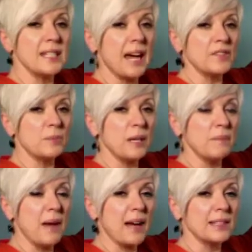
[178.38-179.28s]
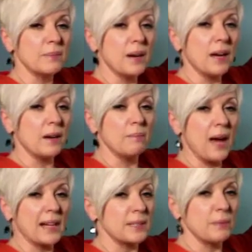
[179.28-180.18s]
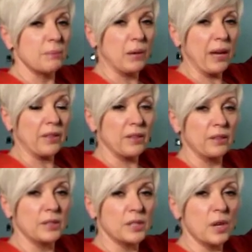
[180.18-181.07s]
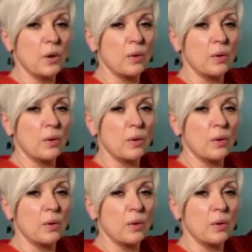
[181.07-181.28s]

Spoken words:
have to be a maximum breath. So